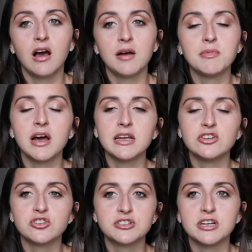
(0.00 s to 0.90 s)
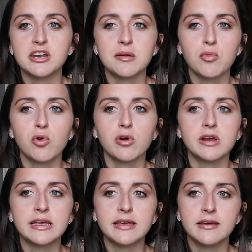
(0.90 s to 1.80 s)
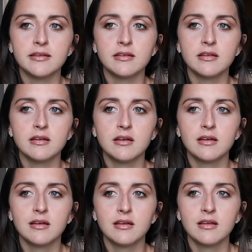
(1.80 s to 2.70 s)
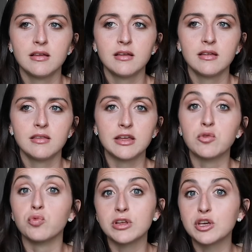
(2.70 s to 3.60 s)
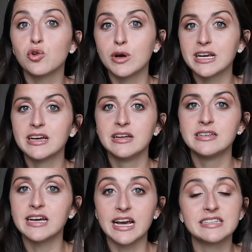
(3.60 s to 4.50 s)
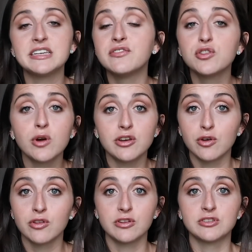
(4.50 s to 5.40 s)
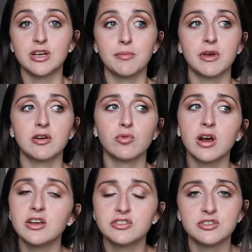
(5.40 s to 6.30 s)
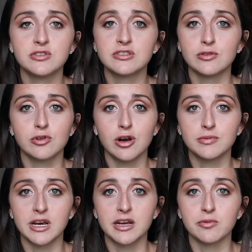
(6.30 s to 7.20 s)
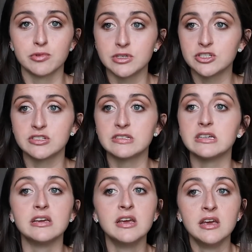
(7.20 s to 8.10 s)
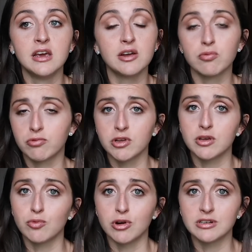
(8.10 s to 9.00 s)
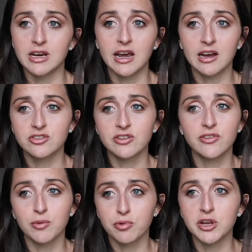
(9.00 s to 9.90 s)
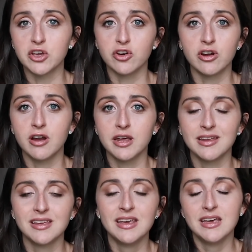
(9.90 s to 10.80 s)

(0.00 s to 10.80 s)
I'm not interested anymore in like really quick diets, even though I know that there's some that can work. I used to do the slow carb diet religiously. It really worked. I actually felt pretty good on it.